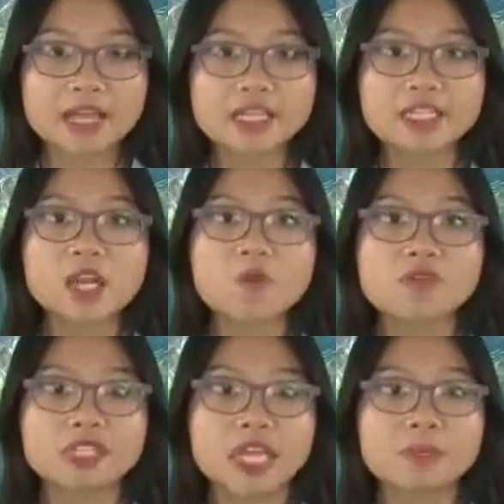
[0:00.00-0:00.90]

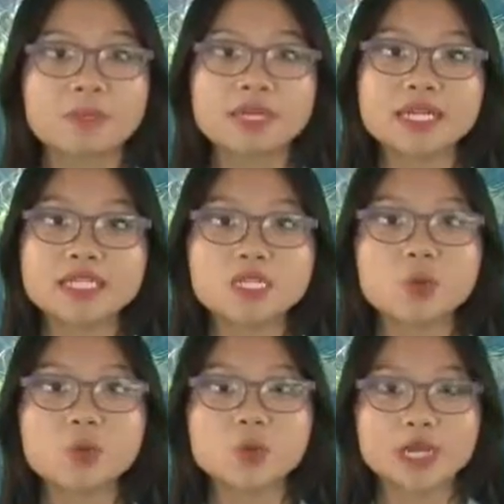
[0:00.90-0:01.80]
Reverse hip raise with
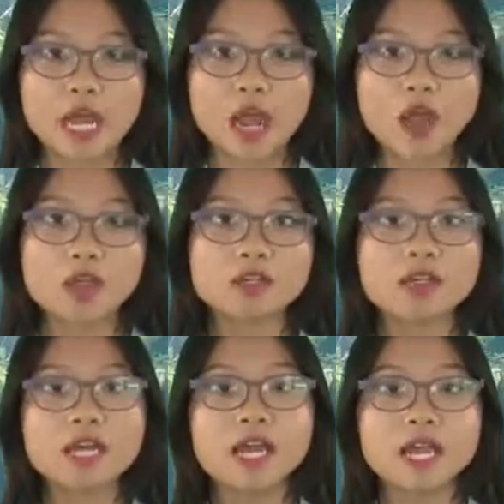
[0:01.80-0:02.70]
exercise ball
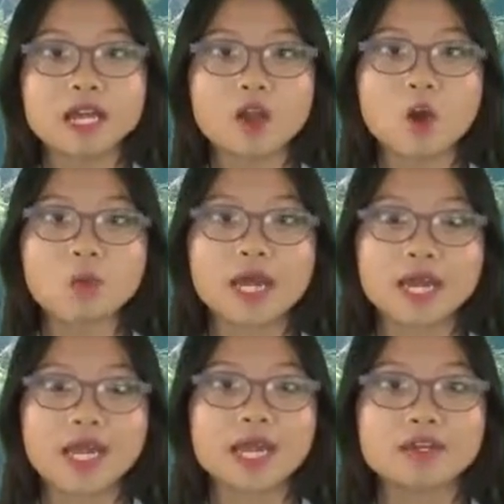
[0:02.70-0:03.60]
share on Pinterest.
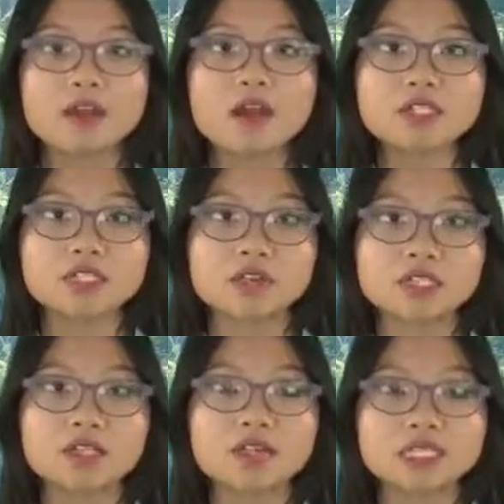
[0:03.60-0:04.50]
This low impact
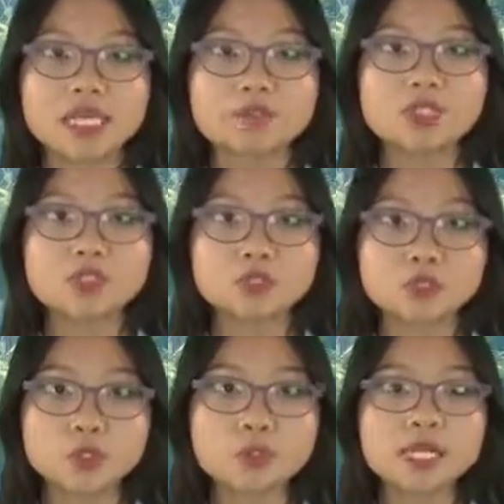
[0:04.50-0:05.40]
exercise is
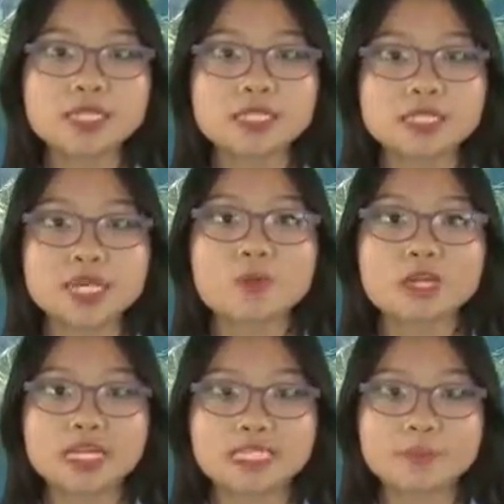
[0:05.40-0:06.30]
easy on your hips and a
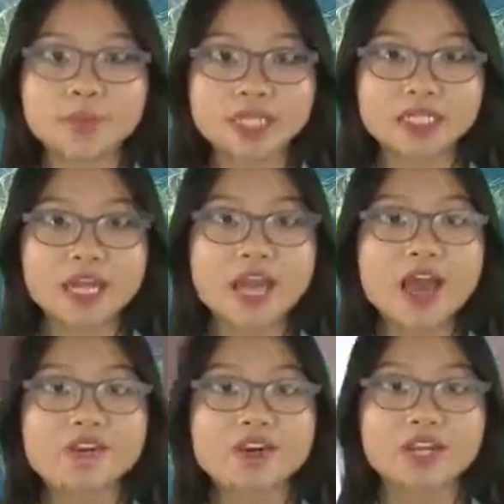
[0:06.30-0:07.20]
simple way to start
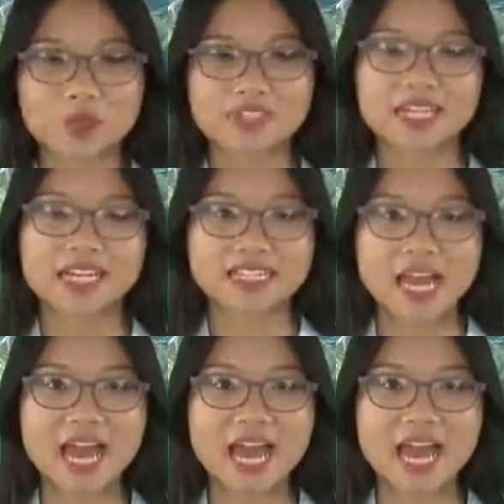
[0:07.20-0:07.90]
toning your back.